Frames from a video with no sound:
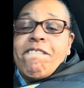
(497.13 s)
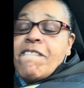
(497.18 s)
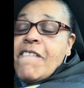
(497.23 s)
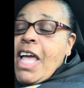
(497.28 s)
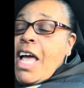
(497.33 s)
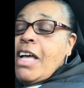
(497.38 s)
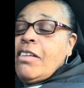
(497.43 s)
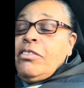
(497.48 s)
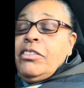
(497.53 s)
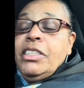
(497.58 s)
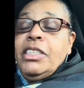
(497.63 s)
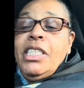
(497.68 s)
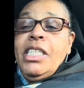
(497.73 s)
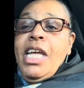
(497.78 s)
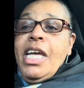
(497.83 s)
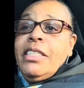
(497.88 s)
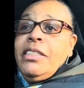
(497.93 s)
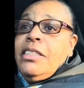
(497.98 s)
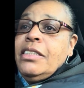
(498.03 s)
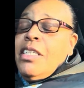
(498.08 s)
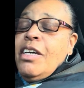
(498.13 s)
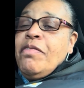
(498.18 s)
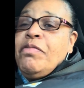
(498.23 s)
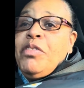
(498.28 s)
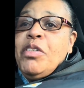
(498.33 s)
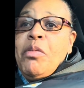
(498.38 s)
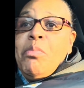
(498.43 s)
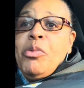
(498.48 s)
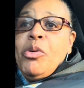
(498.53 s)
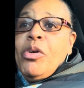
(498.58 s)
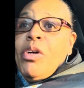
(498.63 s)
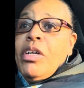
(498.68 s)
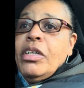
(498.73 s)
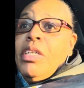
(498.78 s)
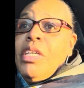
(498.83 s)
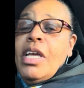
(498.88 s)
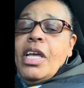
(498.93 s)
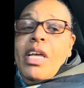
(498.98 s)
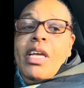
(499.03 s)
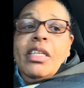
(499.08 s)
I don't see that stuff no more.
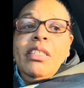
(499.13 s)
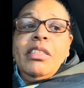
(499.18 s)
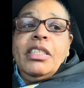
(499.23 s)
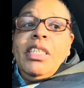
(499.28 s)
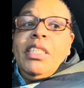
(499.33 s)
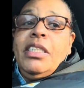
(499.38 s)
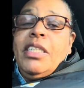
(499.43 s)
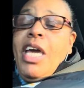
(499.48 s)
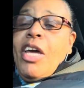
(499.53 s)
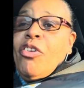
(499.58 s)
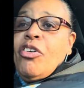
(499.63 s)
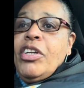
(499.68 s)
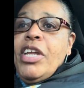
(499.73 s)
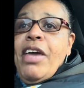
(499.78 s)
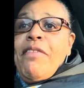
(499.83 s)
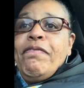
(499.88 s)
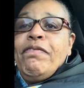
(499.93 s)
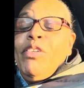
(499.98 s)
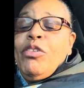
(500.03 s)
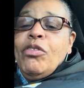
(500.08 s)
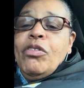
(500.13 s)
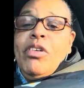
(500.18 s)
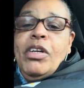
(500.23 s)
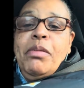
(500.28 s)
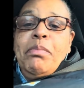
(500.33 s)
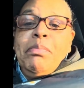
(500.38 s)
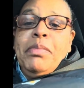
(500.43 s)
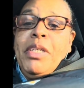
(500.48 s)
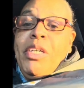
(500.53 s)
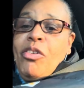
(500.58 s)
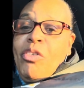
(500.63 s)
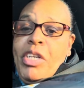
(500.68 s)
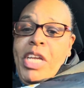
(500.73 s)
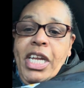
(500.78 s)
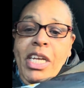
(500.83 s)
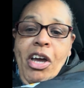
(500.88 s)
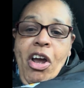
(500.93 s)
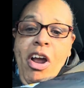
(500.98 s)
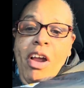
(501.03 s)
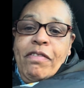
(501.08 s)
Get down on that floor, on
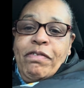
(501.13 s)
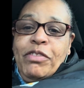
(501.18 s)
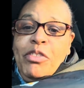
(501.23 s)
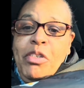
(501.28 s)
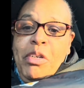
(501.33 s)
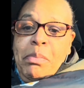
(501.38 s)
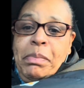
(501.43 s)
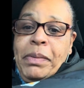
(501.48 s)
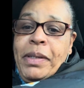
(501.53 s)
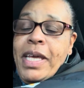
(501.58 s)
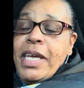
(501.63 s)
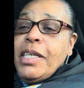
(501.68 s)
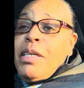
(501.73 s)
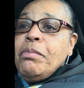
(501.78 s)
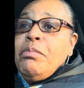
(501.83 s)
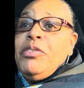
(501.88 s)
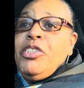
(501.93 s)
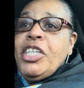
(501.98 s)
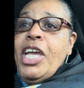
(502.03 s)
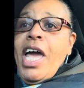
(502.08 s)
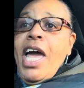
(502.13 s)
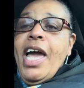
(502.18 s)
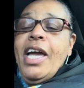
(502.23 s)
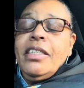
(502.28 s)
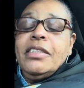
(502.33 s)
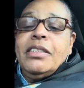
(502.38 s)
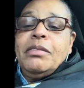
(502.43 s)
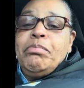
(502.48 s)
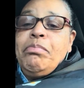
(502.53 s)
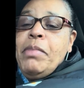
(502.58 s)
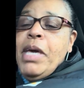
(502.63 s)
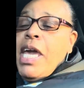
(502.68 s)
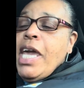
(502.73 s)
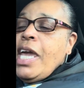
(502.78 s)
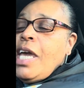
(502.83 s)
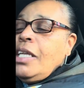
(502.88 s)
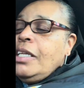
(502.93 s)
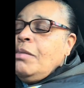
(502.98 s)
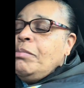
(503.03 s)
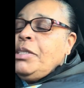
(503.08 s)
that hard floor, and play them jacks.
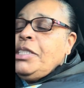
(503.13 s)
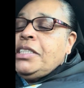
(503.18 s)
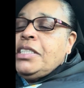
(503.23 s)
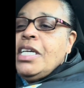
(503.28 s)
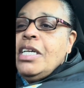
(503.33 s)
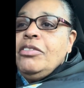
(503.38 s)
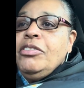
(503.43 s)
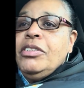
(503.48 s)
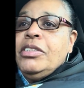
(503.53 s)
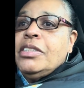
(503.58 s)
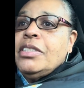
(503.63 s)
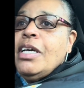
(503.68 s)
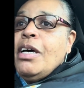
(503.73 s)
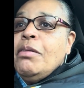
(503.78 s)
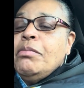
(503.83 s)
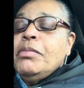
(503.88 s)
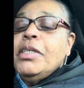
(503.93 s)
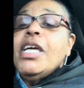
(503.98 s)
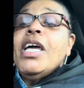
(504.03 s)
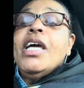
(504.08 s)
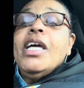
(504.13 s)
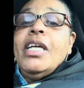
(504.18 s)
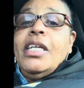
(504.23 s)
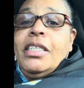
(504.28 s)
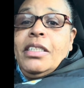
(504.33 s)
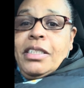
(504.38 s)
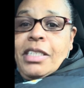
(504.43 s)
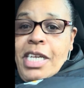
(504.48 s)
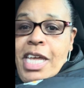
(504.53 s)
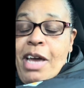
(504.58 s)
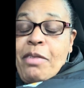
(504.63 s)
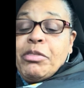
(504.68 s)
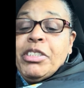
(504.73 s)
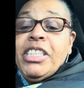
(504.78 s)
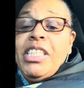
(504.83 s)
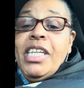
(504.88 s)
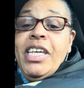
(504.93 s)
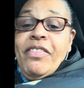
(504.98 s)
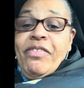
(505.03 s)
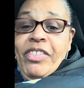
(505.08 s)
Man, let me tell you something. That was
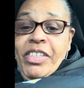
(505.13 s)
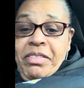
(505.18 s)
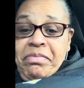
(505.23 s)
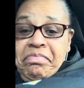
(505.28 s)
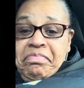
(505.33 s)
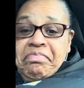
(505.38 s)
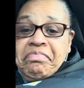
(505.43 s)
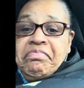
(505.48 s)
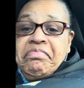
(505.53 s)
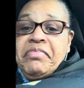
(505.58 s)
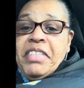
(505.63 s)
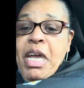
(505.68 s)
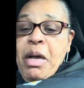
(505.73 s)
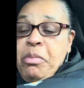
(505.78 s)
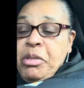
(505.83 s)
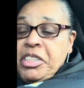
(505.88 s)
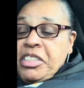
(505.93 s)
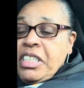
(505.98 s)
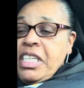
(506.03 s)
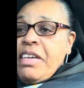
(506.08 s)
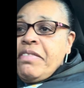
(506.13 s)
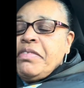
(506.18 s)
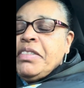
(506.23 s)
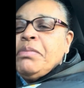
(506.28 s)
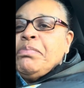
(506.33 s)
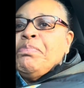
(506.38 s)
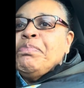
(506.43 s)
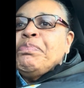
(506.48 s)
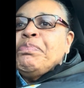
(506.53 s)
living. That was living.